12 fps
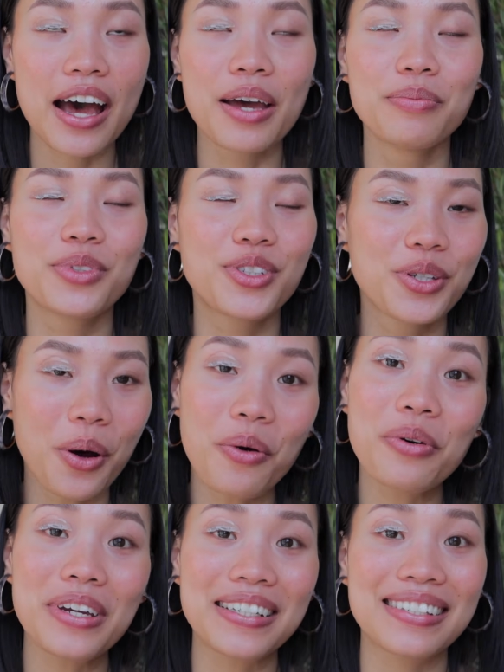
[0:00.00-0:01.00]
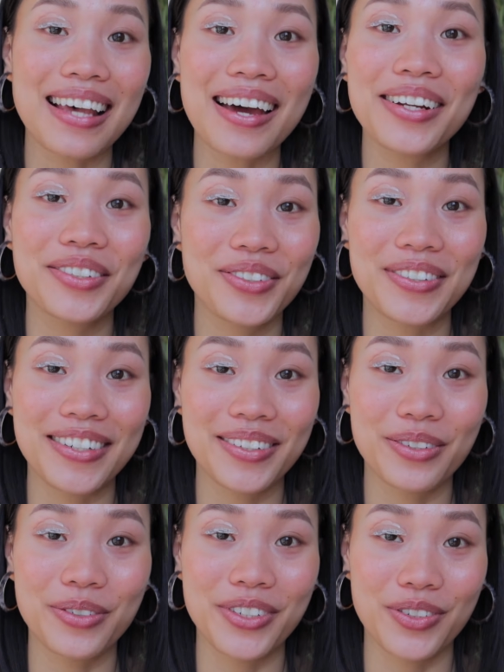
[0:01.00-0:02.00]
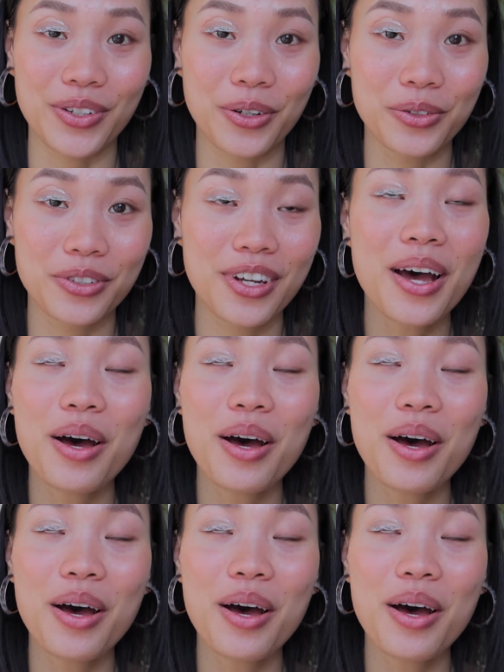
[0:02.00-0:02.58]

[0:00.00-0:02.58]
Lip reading: I'm so excited to see the results